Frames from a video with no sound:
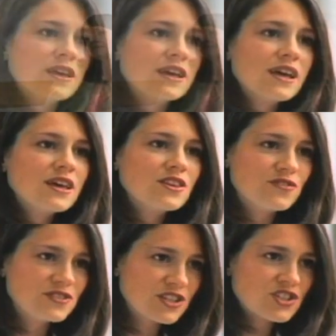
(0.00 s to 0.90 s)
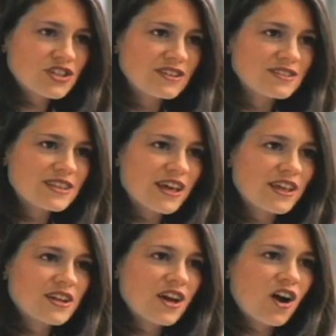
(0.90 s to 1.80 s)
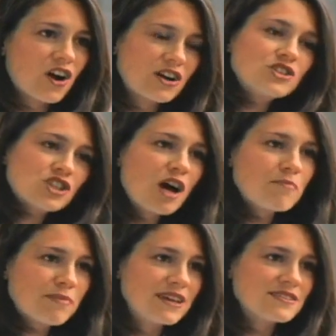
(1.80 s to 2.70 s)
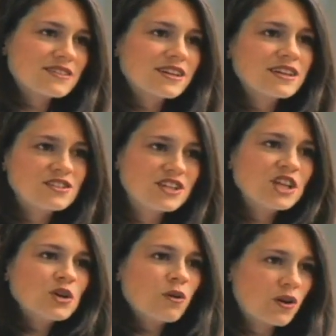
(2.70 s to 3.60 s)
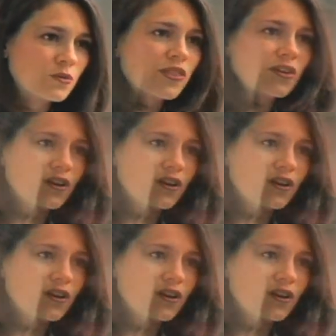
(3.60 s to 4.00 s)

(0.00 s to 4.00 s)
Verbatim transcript: the, the physicians that aren't CHOP based continue on with